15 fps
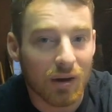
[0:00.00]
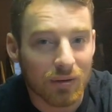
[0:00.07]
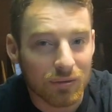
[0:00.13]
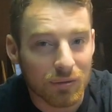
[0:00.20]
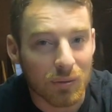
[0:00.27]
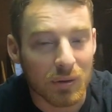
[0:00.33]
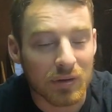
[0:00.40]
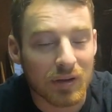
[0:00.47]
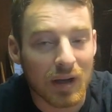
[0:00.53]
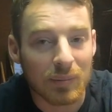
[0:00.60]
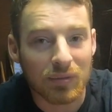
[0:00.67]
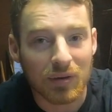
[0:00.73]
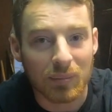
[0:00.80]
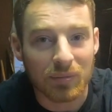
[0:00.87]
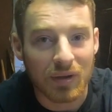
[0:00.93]
Story time
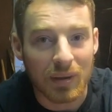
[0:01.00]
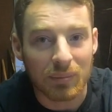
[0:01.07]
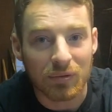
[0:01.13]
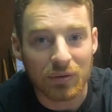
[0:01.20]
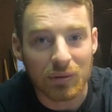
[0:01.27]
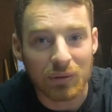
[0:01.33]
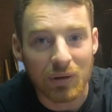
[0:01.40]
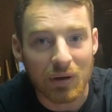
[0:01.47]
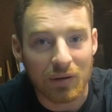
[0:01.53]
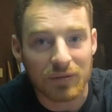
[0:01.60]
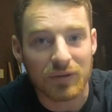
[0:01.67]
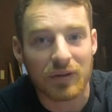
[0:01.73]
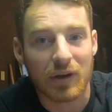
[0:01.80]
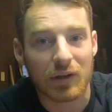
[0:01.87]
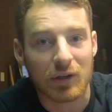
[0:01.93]
sometime soon. I'll have
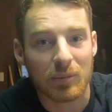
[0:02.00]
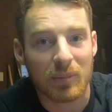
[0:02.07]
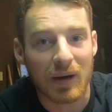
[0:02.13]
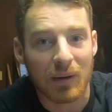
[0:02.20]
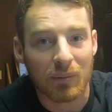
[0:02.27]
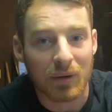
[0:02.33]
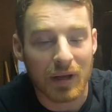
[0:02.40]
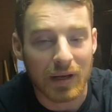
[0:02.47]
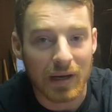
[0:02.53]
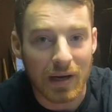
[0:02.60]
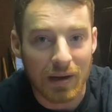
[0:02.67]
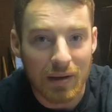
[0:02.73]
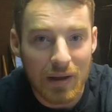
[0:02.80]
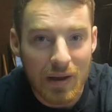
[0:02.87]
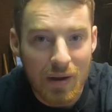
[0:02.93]
to tell you about when I
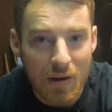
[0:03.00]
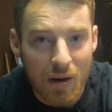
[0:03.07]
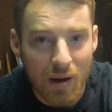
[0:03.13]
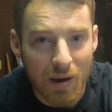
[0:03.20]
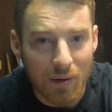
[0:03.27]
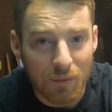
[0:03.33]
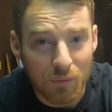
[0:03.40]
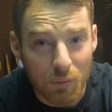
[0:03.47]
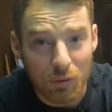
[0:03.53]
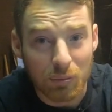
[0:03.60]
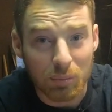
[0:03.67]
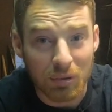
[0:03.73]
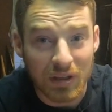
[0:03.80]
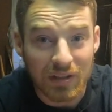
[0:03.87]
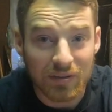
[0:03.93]
got
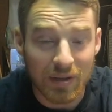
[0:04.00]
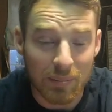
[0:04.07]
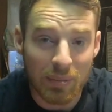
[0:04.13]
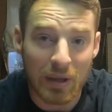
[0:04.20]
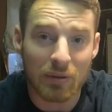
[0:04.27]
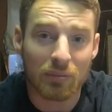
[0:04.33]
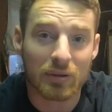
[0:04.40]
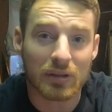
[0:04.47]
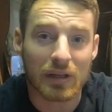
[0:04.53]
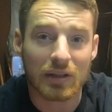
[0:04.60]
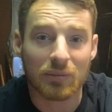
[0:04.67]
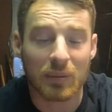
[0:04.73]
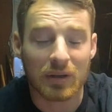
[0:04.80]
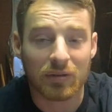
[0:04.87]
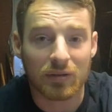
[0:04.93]
4th place at Penn
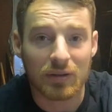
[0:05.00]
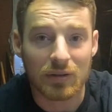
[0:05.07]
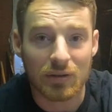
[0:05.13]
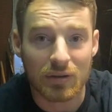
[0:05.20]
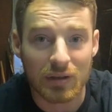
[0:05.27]
Relays my senior